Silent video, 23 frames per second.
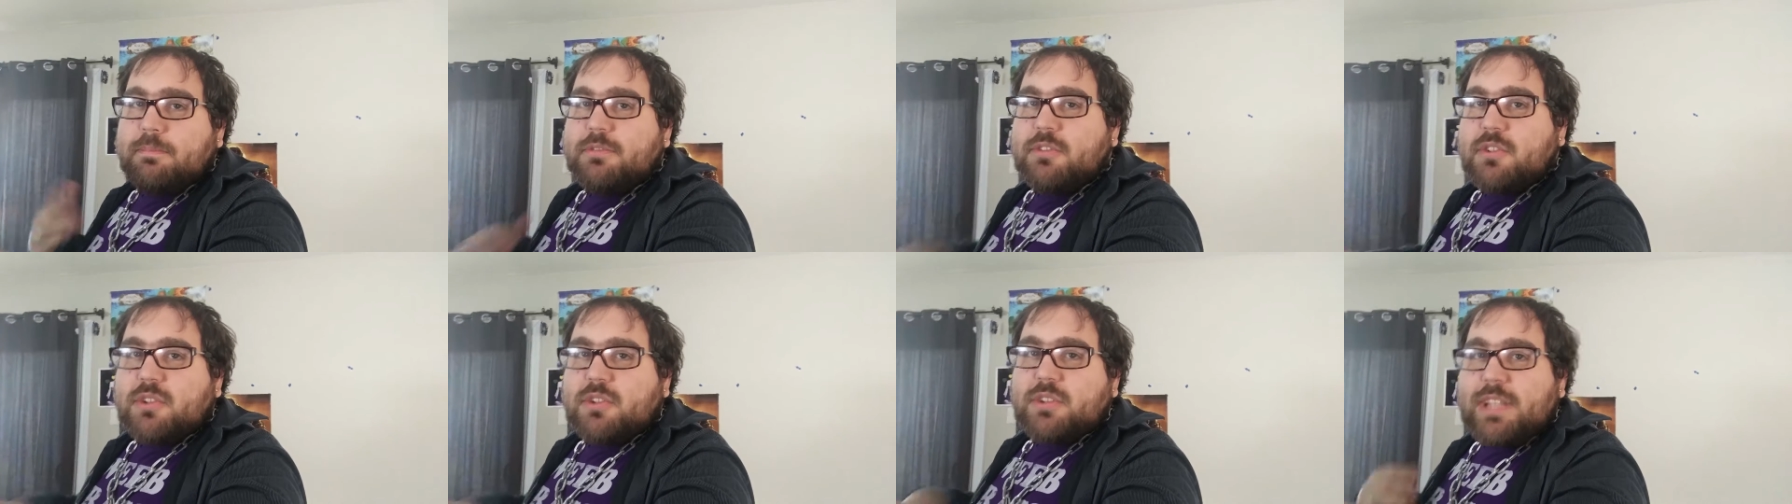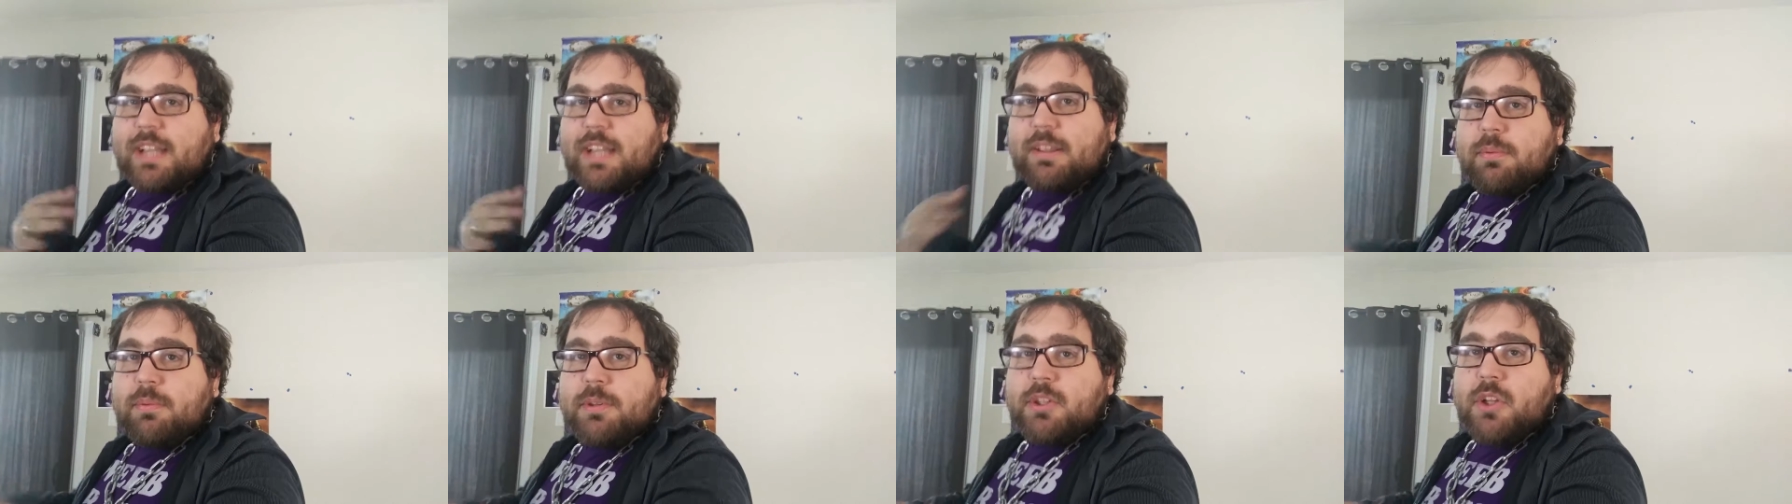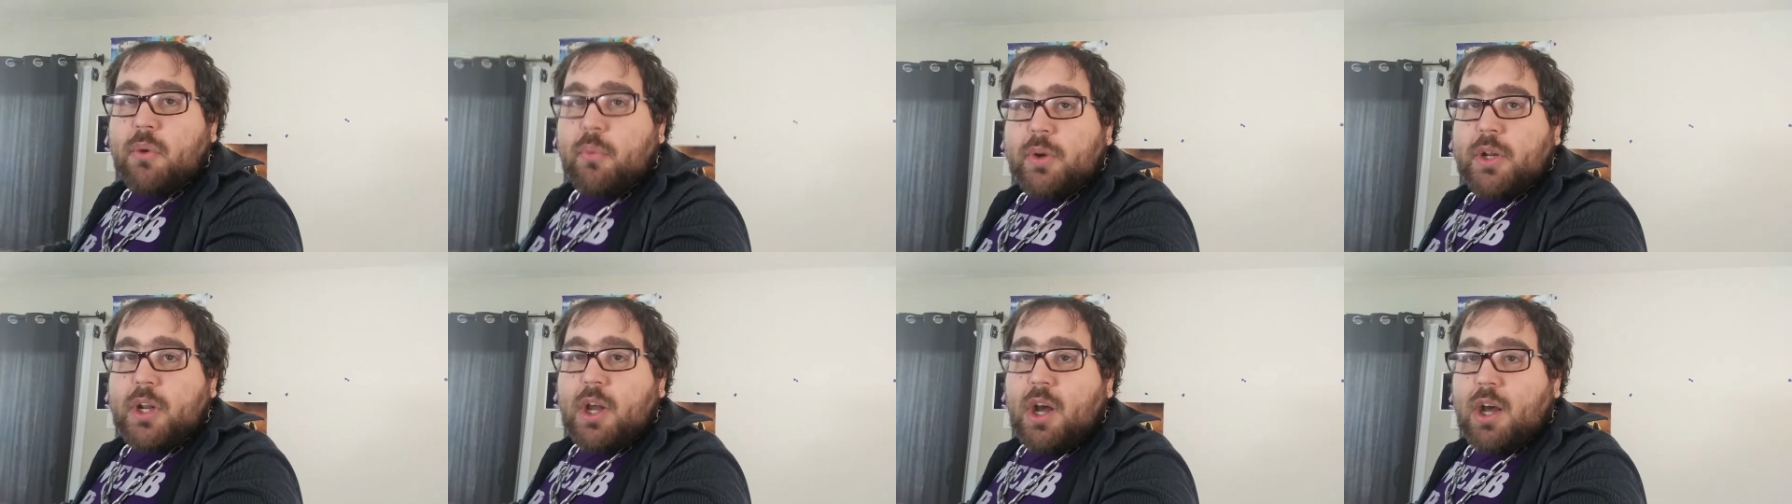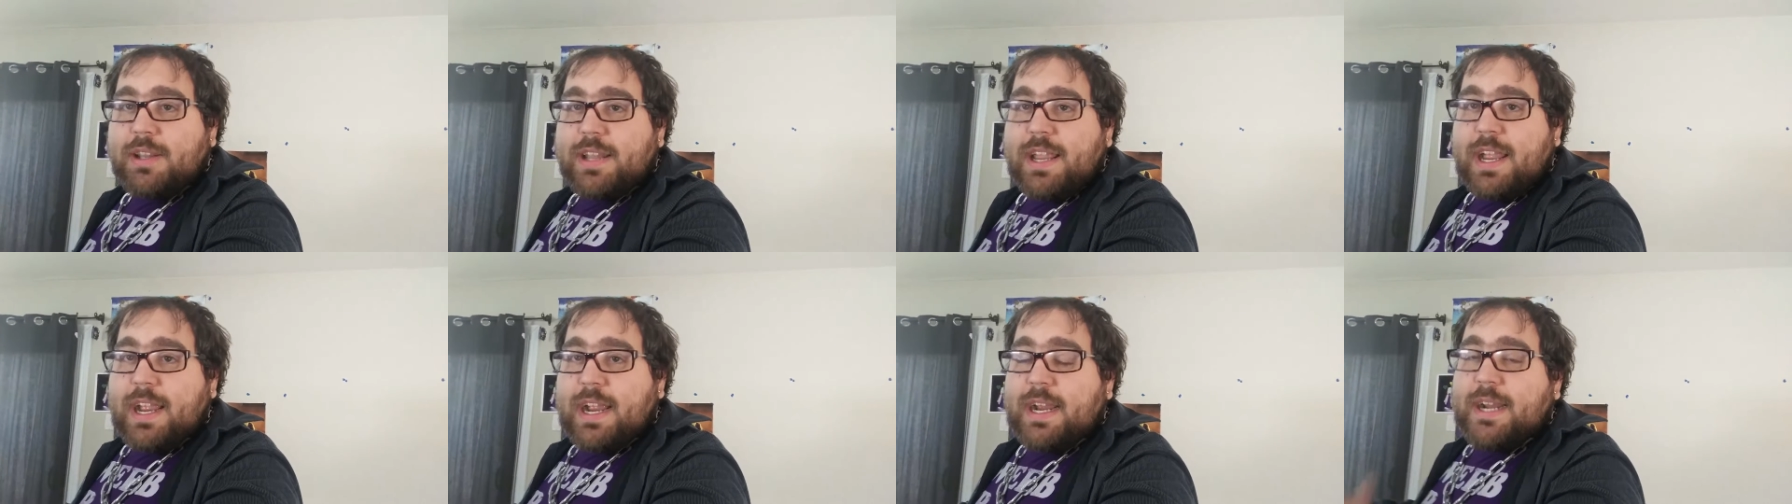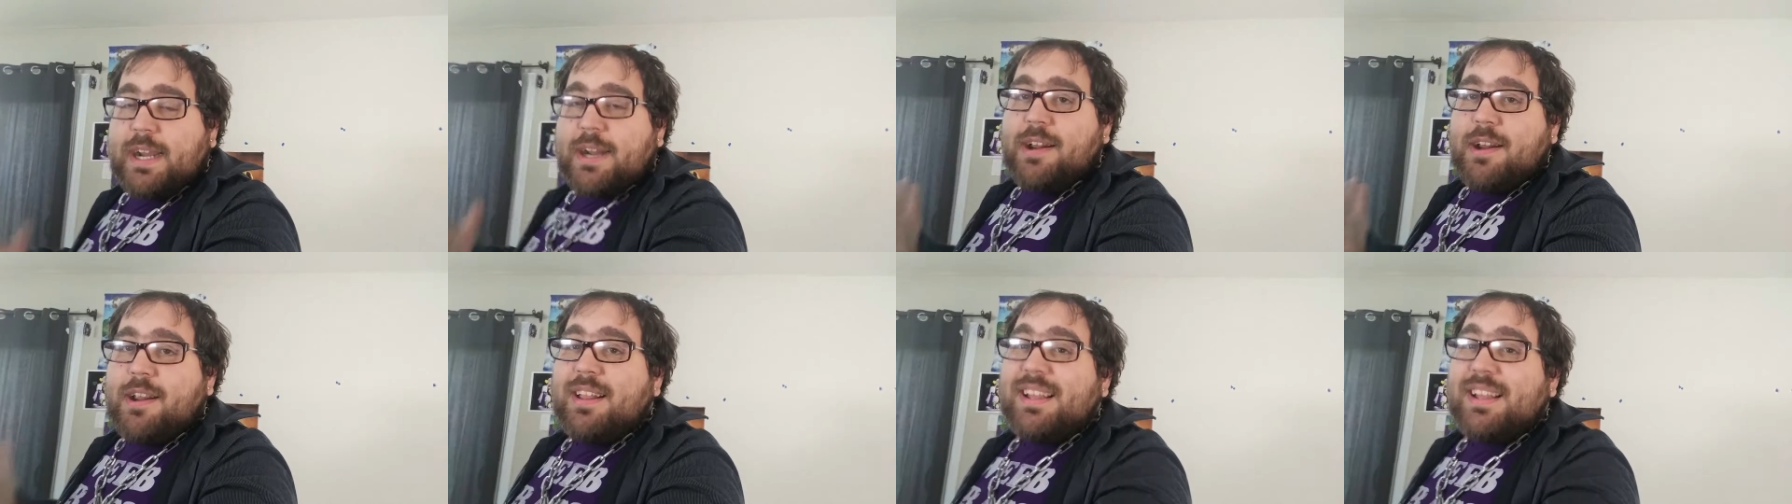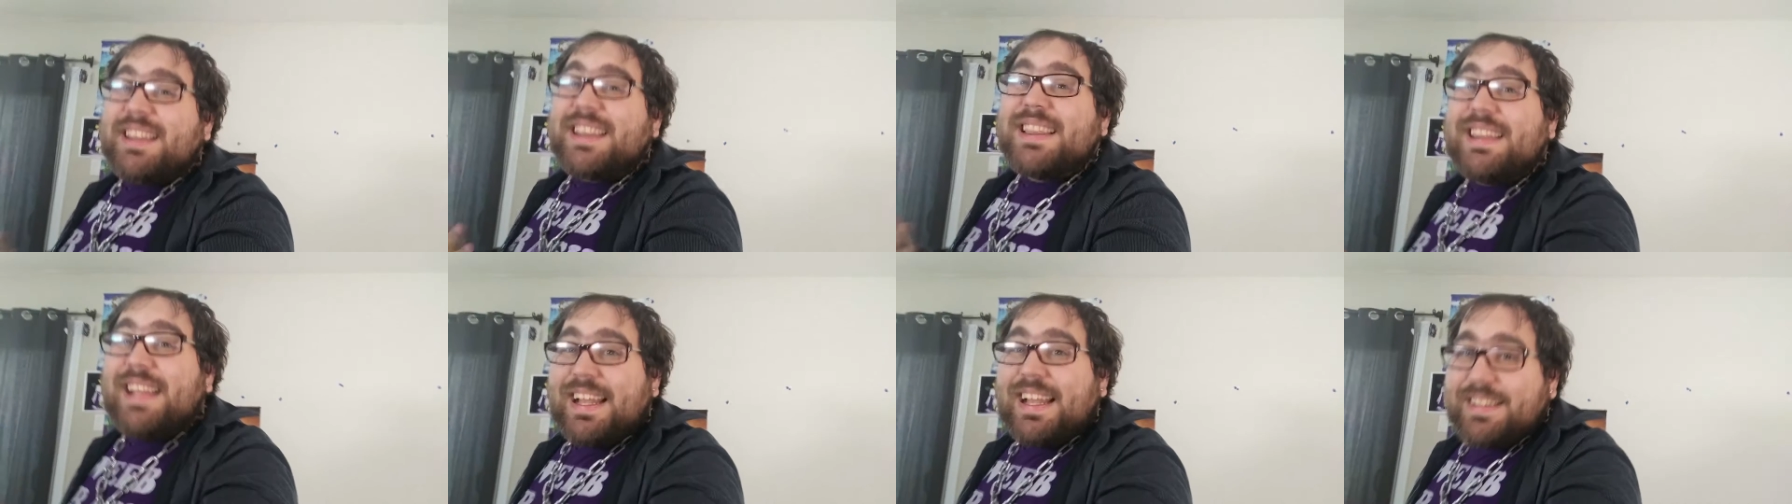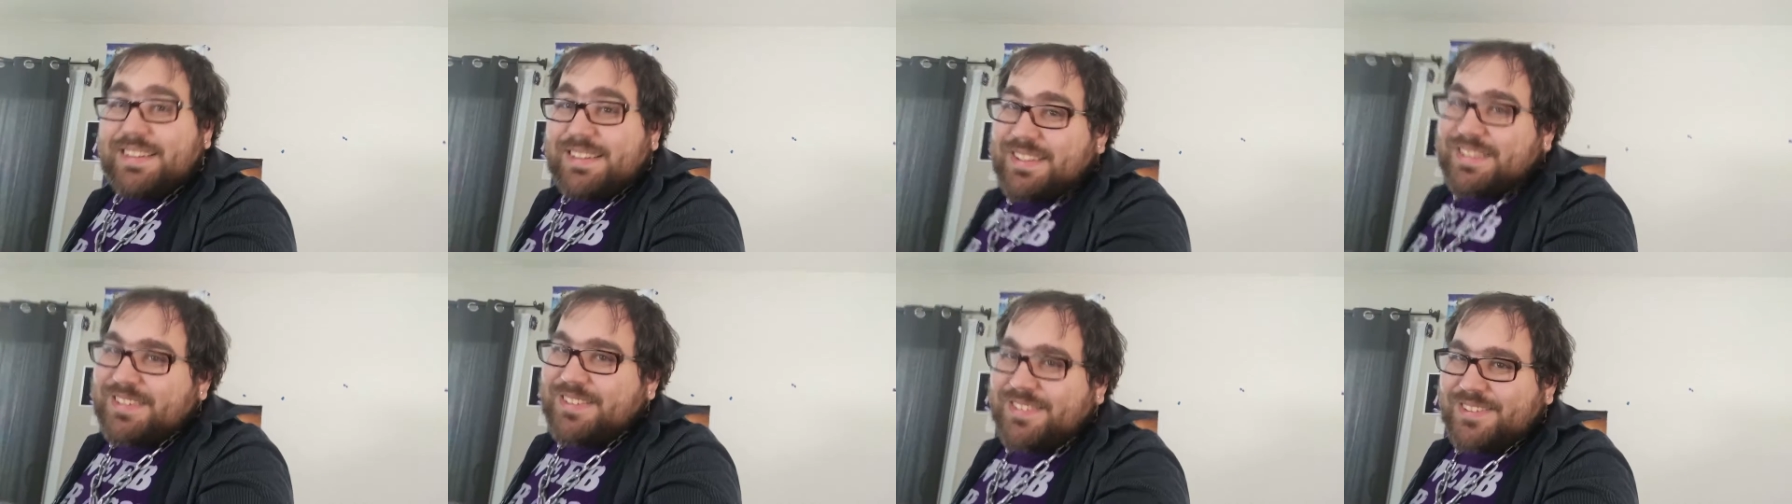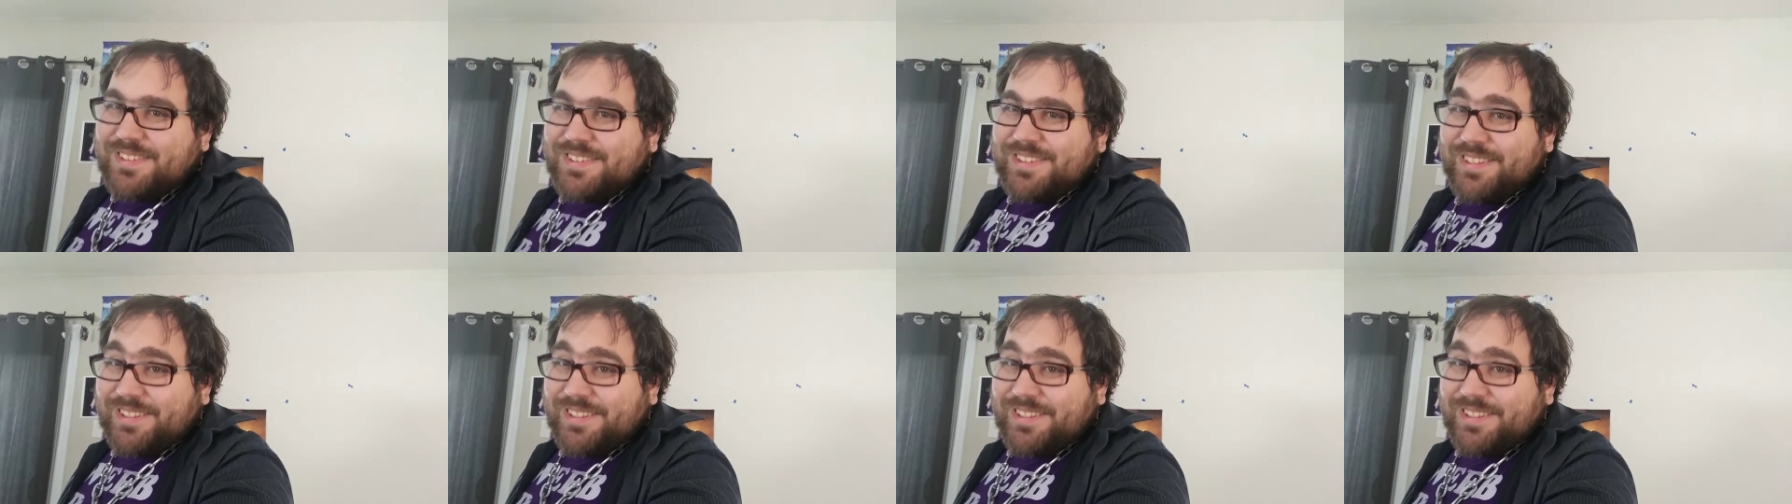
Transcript: so that's what's going on there. Lessons